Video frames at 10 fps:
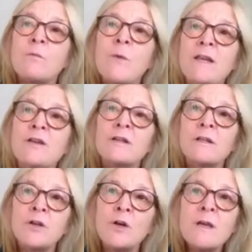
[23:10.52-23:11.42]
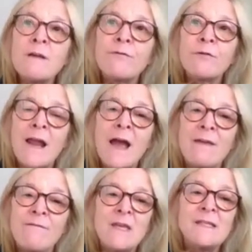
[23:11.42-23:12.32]
when you're looking for
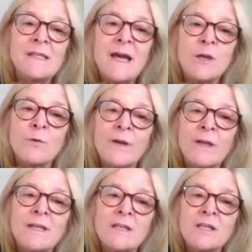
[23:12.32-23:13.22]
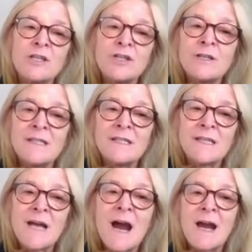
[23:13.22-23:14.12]
an IV site, you really should
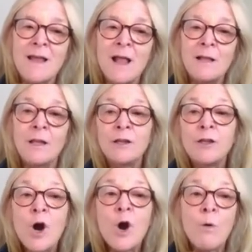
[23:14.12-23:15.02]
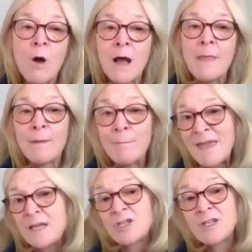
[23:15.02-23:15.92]
start low on the
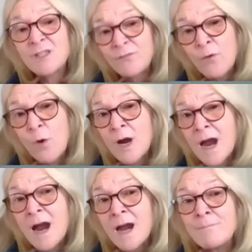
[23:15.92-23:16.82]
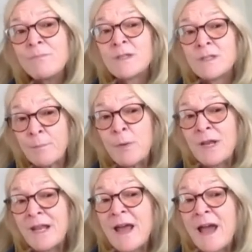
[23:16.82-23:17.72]
patient's forearm to put
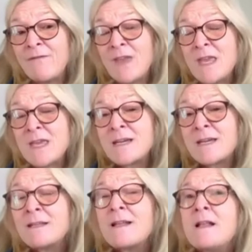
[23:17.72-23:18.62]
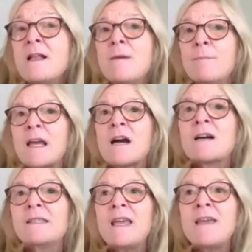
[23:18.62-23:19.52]
an IV in,
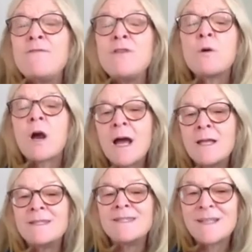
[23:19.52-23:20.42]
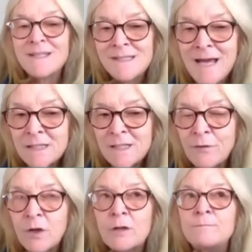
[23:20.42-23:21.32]
because if you are
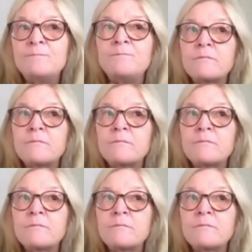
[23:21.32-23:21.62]
unsuccessful,